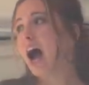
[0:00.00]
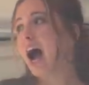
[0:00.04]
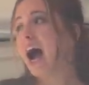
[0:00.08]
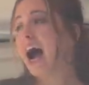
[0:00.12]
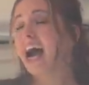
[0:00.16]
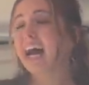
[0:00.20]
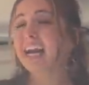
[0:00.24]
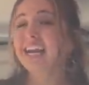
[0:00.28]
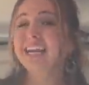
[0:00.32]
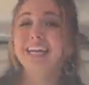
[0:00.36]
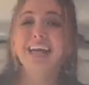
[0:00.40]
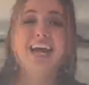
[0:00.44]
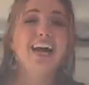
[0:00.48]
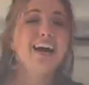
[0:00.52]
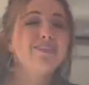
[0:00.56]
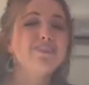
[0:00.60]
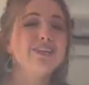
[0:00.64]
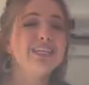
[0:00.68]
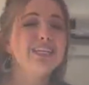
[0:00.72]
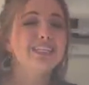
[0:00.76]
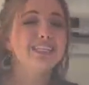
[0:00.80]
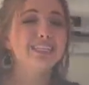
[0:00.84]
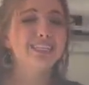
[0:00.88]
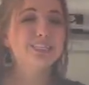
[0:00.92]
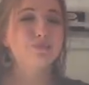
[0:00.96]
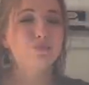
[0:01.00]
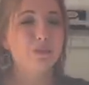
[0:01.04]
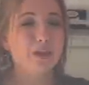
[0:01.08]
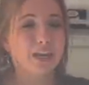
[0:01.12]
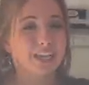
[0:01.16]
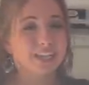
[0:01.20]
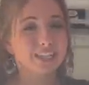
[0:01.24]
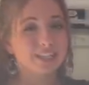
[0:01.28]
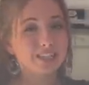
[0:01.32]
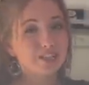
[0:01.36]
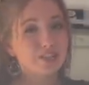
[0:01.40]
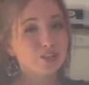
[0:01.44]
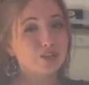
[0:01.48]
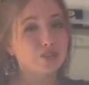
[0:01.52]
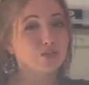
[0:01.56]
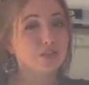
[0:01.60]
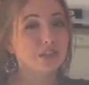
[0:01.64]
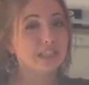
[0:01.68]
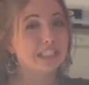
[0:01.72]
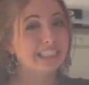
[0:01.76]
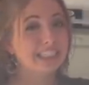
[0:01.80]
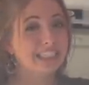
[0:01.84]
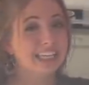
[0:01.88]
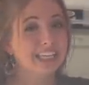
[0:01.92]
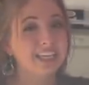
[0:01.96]
I didn't have any space to do
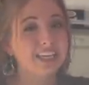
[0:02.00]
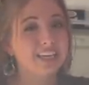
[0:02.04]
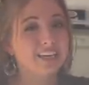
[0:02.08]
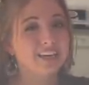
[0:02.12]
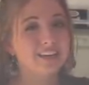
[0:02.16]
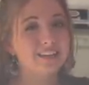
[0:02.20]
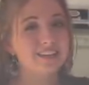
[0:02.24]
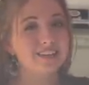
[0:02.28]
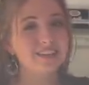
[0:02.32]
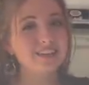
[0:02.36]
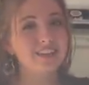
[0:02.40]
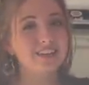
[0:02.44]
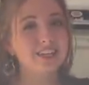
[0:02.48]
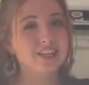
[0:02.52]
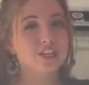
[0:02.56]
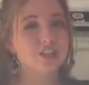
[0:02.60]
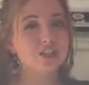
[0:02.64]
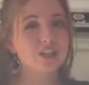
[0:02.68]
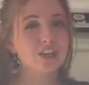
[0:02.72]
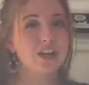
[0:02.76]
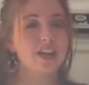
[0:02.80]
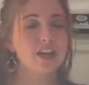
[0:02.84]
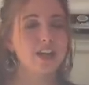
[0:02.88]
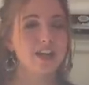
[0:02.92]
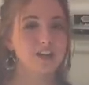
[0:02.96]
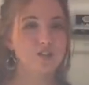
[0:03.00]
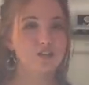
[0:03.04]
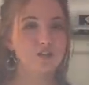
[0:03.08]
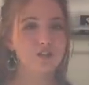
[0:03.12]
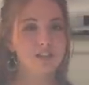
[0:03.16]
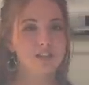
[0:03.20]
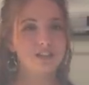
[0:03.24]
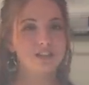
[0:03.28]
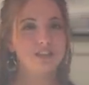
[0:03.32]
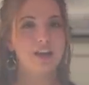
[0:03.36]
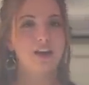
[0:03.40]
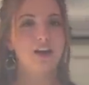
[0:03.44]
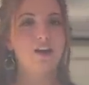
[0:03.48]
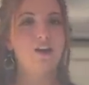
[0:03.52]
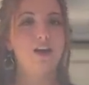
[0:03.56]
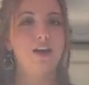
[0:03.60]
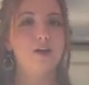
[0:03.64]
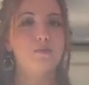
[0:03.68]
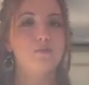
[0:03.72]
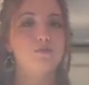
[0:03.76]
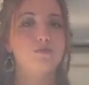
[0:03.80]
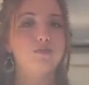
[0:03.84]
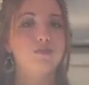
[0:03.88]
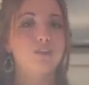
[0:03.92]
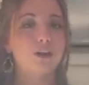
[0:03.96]
ceiling installation. As you can tell,
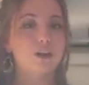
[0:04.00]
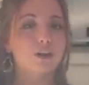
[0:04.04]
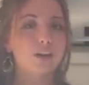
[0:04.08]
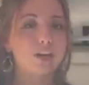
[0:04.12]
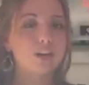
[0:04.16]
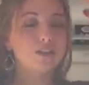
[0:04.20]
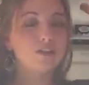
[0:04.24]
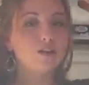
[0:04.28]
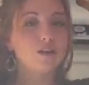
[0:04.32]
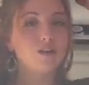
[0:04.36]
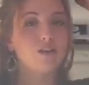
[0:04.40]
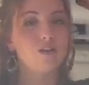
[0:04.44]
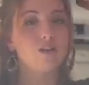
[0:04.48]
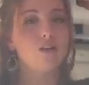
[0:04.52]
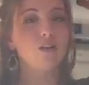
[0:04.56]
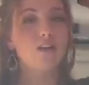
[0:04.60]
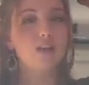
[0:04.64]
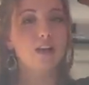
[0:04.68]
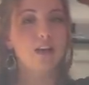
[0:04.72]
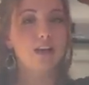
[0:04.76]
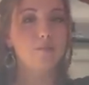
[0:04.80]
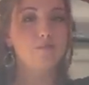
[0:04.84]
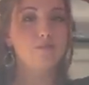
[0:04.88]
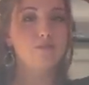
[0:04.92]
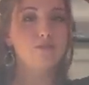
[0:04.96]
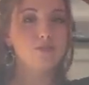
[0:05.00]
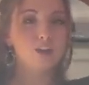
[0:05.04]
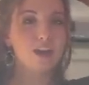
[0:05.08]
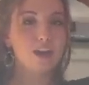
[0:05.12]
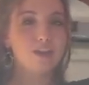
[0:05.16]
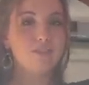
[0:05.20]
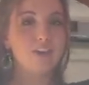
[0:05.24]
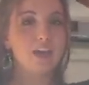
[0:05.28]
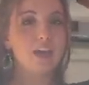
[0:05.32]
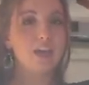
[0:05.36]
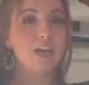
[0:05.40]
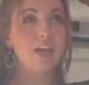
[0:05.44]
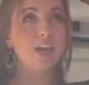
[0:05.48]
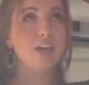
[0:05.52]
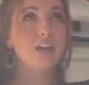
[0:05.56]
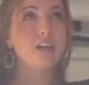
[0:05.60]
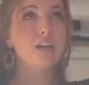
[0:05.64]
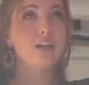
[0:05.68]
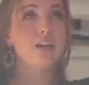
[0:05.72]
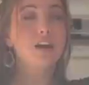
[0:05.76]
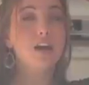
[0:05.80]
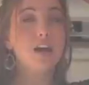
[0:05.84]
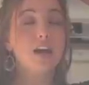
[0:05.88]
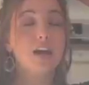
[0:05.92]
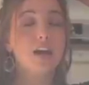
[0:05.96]
I'm very tall. I'm 5'8",
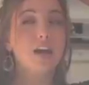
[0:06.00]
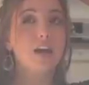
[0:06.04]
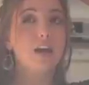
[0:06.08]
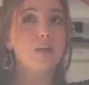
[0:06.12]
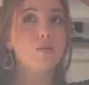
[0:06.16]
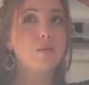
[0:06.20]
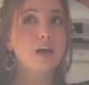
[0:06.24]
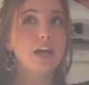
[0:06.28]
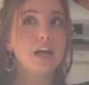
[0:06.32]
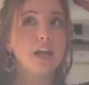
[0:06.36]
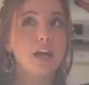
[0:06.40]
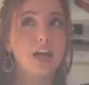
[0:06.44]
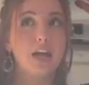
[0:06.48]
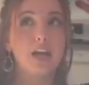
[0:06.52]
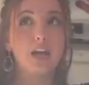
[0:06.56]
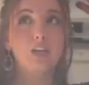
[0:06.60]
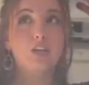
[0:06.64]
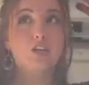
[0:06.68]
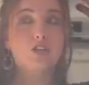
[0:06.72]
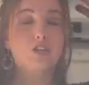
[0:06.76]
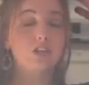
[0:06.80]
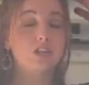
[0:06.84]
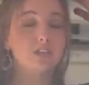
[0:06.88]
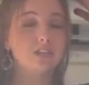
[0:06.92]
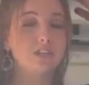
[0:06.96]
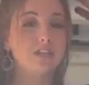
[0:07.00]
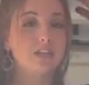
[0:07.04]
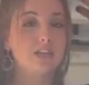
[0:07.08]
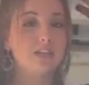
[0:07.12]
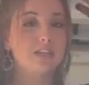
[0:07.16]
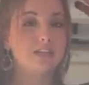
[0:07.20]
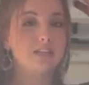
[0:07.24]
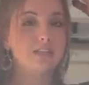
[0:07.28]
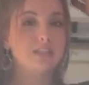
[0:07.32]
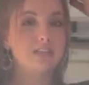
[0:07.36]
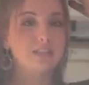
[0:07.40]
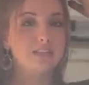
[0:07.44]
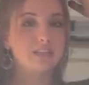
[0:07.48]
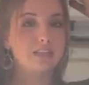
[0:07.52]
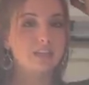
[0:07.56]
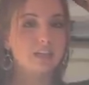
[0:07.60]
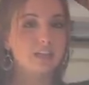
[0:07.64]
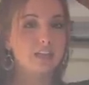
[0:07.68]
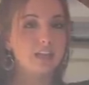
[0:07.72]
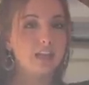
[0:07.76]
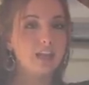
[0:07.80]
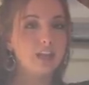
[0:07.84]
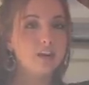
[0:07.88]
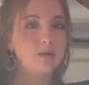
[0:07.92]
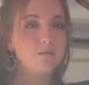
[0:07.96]
and my head just hits the
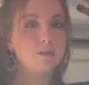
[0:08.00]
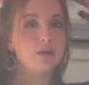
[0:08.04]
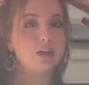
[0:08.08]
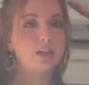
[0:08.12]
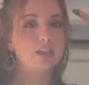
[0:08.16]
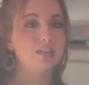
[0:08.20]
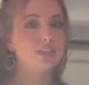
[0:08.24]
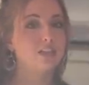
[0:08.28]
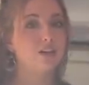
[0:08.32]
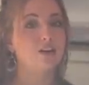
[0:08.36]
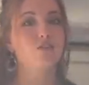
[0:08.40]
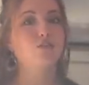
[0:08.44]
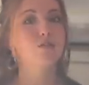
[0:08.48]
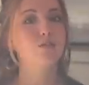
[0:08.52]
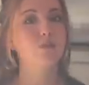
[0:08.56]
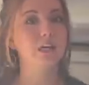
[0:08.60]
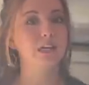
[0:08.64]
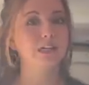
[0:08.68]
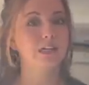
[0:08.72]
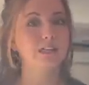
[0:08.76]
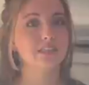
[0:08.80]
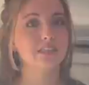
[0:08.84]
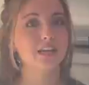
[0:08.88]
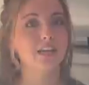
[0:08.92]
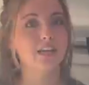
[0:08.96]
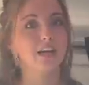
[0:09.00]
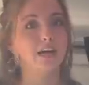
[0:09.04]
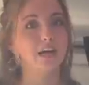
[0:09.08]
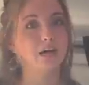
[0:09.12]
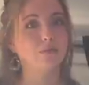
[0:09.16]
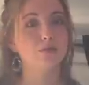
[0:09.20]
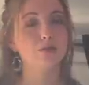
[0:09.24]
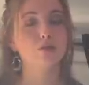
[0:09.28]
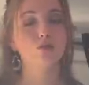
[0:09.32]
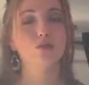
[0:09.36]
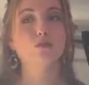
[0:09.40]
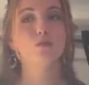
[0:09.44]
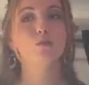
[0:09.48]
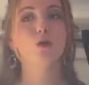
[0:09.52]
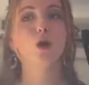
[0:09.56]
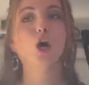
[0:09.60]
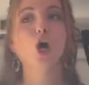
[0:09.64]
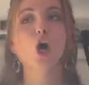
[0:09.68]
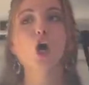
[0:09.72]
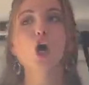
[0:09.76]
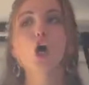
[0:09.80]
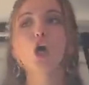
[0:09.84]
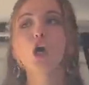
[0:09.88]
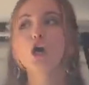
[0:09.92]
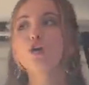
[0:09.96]
ceiling, but it's enough for me to stand up. So it's
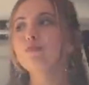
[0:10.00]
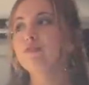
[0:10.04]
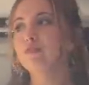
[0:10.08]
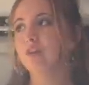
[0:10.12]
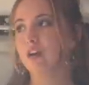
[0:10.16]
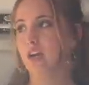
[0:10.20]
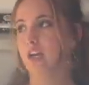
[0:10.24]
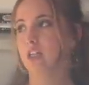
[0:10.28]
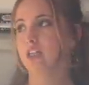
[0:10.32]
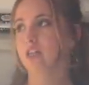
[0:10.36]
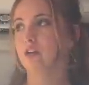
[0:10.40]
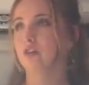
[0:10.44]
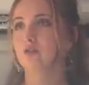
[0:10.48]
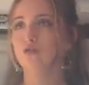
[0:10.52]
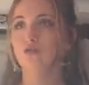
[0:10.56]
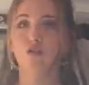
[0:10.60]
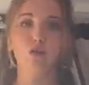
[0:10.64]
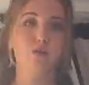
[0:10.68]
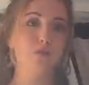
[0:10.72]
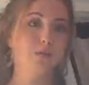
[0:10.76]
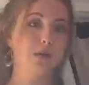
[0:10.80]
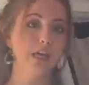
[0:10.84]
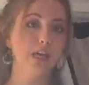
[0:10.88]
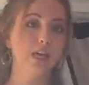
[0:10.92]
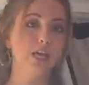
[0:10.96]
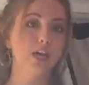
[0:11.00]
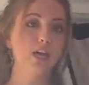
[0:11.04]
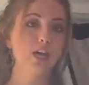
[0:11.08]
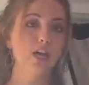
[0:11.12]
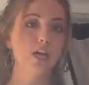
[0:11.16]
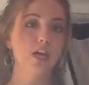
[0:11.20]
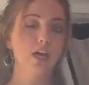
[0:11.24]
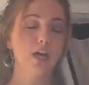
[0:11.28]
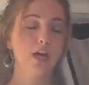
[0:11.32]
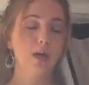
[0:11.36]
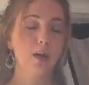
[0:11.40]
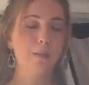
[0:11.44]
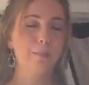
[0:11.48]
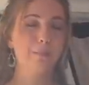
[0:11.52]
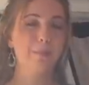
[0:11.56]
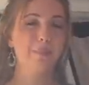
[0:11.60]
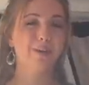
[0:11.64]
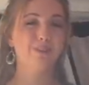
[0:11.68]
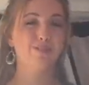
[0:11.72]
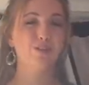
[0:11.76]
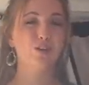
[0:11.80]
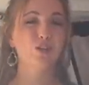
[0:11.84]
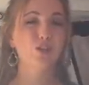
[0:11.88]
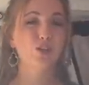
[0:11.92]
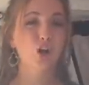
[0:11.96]
perfect for me. But
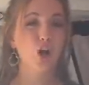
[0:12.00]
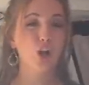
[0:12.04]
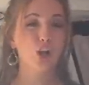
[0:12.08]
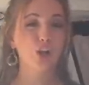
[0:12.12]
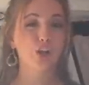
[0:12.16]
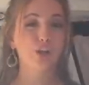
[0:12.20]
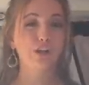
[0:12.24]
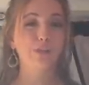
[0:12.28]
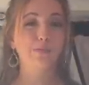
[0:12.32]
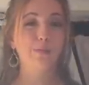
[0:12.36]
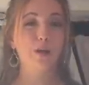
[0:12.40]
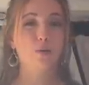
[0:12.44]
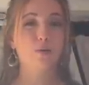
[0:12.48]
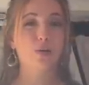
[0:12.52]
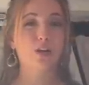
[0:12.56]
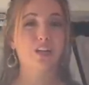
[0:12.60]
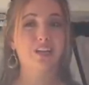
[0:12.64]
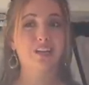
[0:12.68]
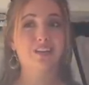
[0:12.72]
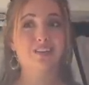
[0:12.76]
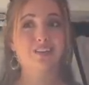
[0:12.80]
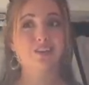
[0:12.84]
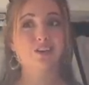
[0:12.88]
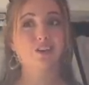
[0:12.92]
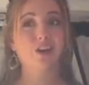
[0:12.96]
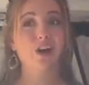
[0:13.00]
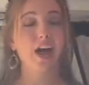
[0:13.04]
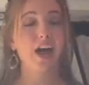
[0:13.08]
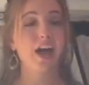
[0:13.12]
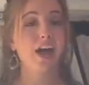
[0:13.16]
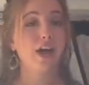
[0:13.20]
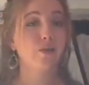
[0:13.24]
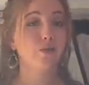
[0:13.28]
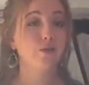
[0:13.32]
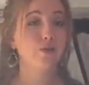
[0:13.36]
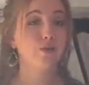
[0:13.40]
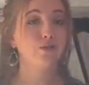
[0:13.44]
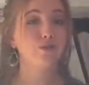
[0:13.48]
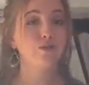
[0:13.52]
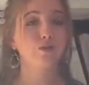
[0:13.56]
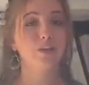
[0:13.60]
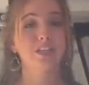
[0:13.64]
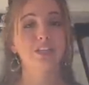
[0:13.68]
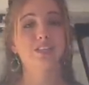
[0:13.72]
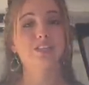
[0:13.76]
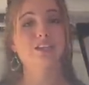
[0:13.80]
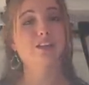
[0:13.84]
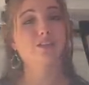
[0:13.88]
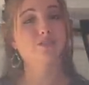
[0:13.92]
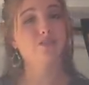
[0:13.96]
if you're taller, you might want to consider a high roof
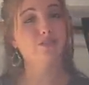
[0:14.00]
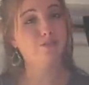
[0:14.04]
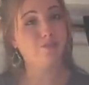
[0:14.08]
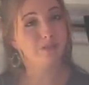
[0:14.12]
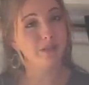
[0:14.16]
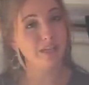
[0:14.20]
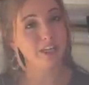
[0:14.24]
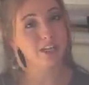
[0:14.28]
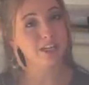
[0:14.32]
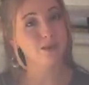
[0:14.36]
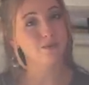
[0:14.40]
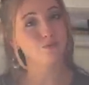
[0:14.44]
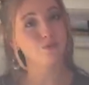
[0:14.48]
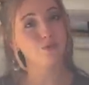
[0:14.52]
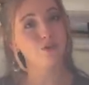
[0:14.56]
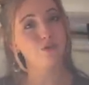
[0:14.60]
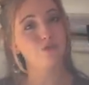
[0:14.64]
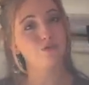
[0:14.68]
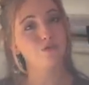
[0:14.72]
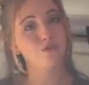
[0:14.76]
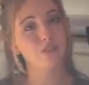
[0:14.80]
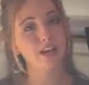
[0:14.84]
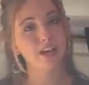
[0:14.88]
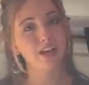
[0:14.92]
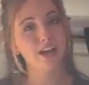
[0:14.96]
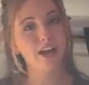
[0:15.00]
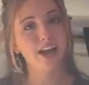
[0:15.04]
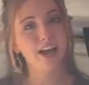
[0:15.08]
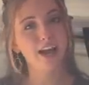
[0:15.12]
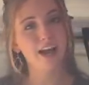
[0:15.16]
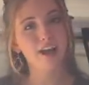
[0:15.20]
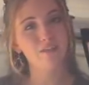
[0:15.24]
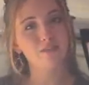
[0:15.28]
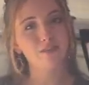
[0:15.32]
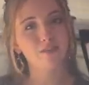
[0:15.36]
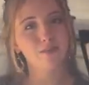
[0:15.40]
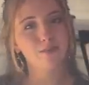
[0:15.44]
instead of a medium roof like I have.